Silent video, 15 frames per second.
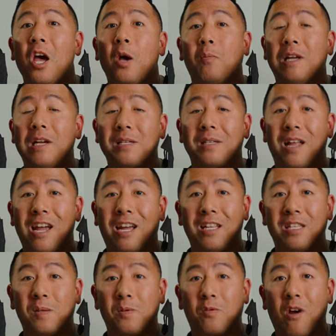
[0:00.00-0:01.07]
please like
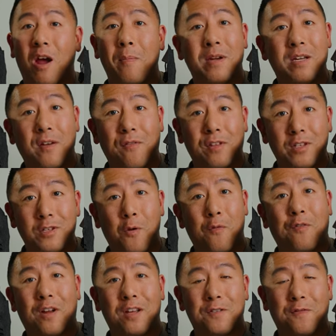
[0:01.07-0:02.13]
and subscribe, and definitely don't
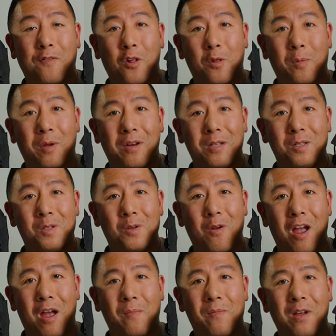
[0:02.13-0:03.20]
forget to follow me on
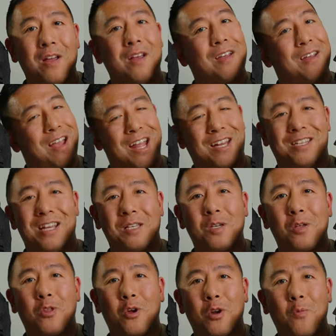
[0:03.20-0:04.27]
Instagram at
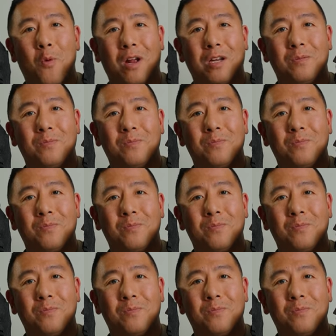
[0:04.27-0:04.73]
Desy31.